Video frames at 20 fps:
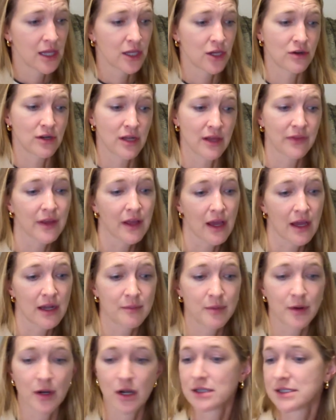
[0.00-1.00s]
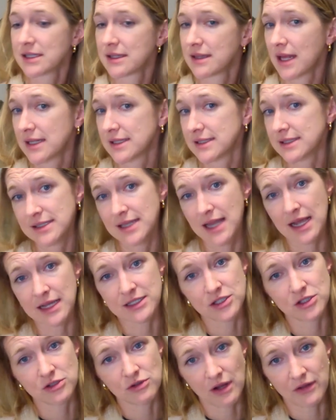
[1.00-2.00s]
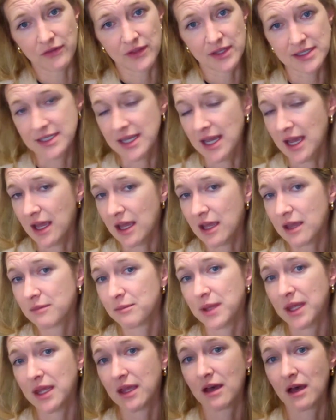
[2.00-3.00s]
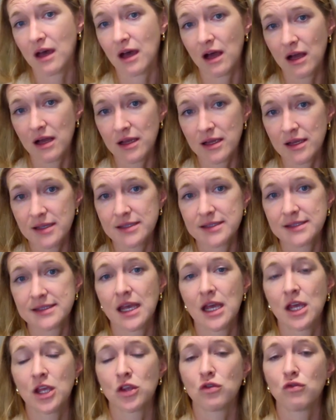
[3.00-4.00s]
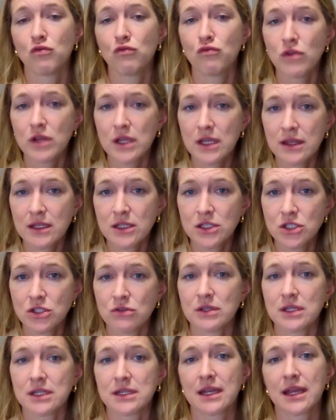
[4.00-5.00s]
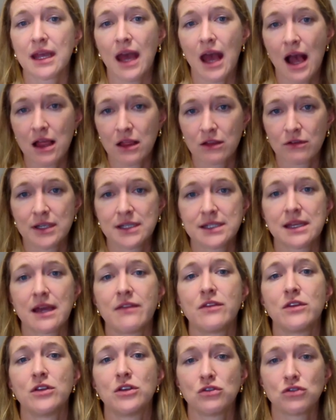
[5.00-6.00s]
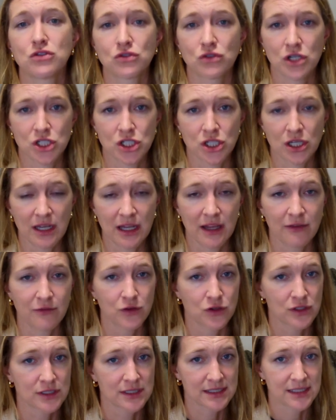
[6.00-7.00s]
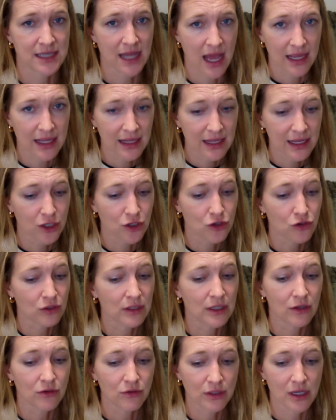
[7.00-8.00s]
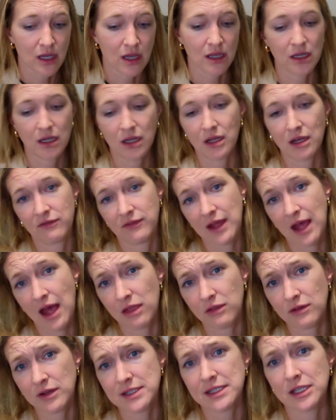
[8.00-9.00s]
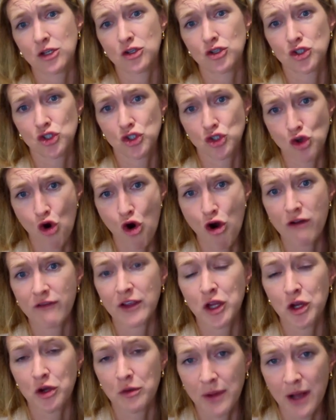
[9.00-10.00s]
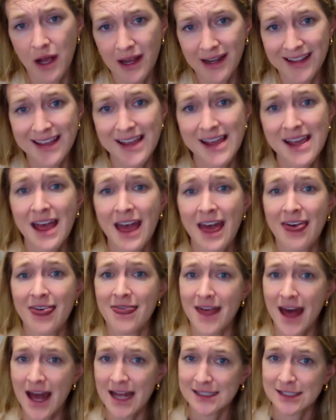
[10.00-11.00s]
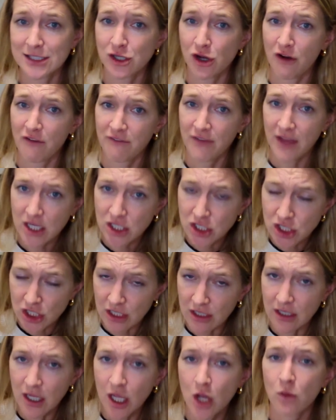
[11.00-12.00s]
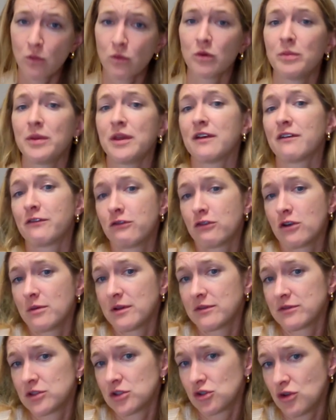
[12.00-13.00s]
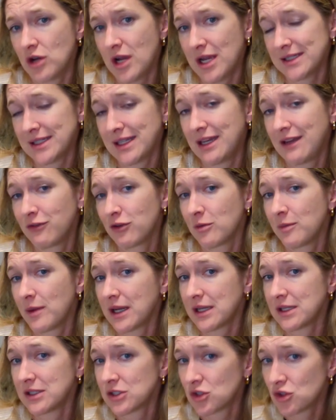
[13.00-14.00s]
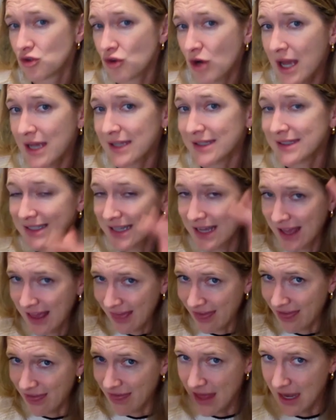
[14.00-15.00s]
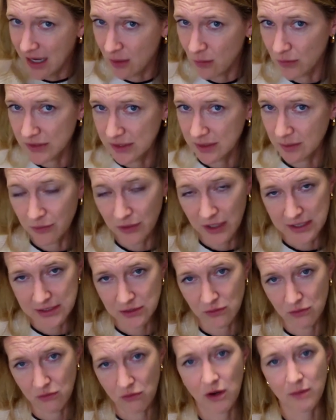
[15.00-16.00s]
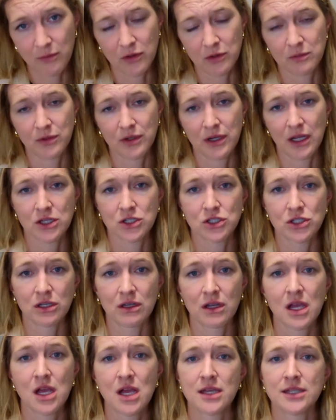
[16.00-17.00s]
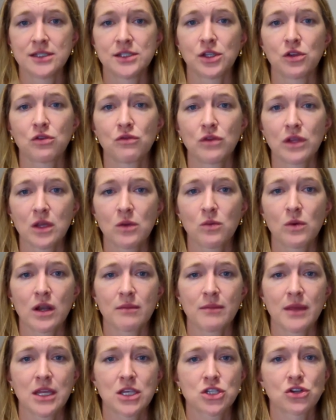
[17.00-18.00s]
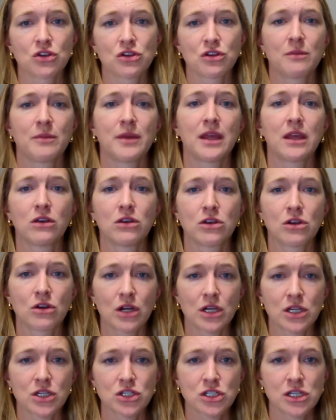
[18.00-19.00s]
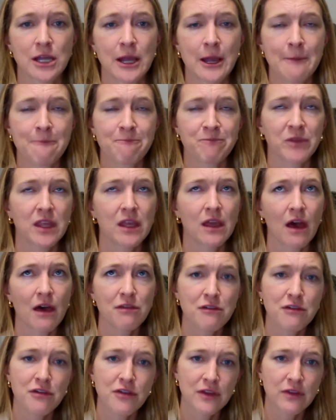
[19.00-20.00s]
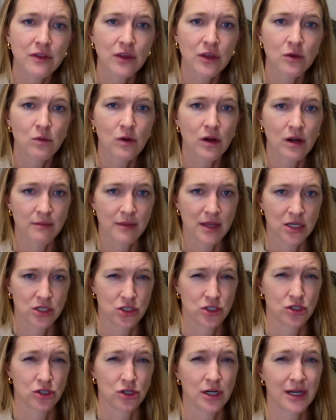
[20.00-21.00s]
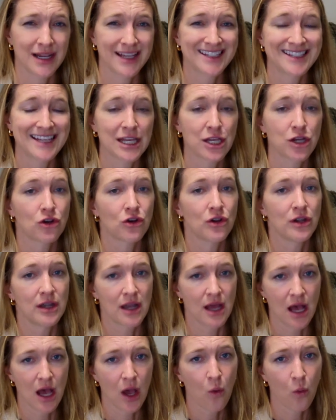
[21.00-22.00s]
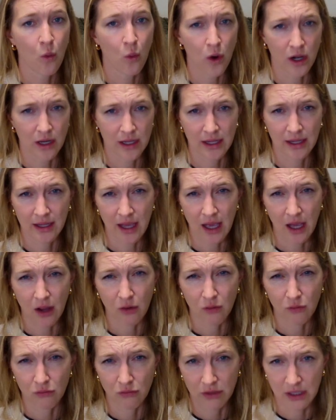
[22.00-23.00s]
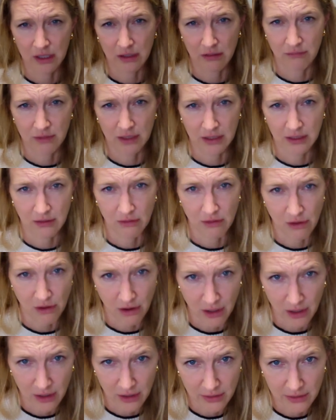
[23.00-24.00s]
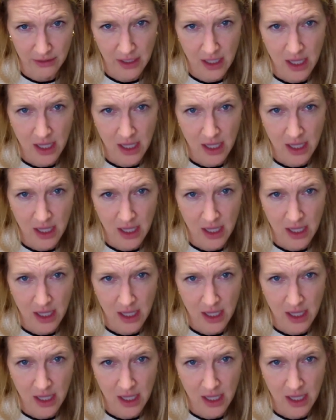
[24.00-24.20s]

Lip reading: You're not the kind of person that snacks throughout the day, because you really do need the calories and the nutrition. If you're snacking, you're literally not getting enough calories and you're starving your body. That starvation will be a form of stress. And if your body's stressed, then it will suppress your hormone production. So you really want to make sure you're being nourished. The other thing that you want to make sure is that you're not working out really, really hard.